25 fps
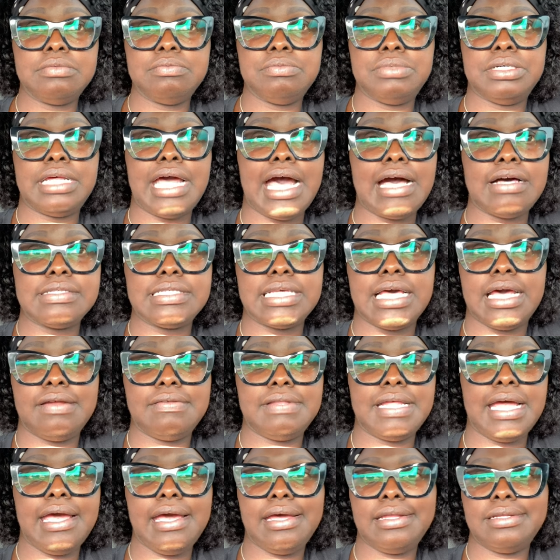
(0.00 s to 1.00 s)
but outside of
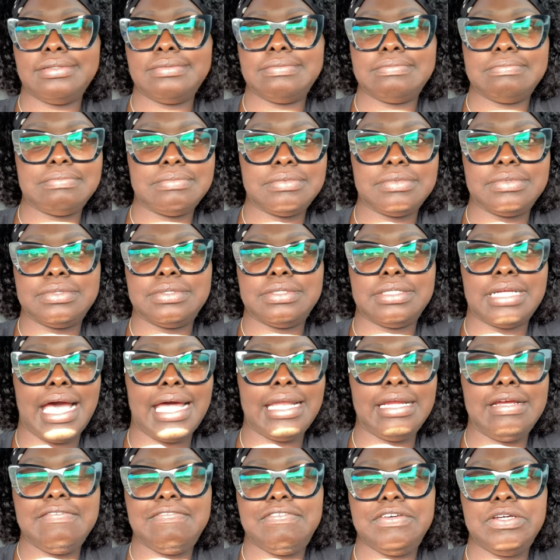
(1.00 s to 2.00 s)
that, I
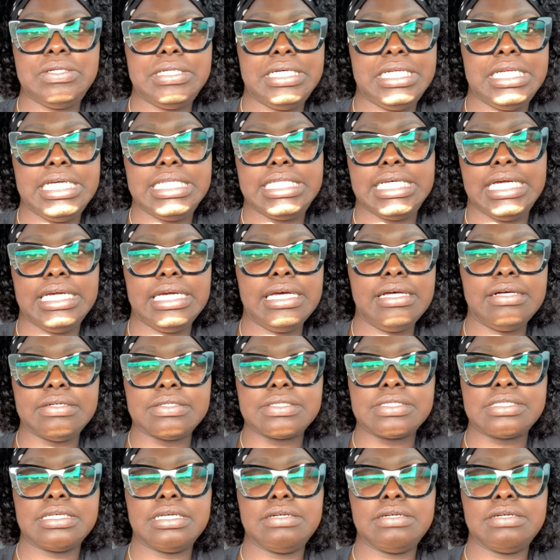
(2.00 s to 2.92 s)
didn't feel anything else.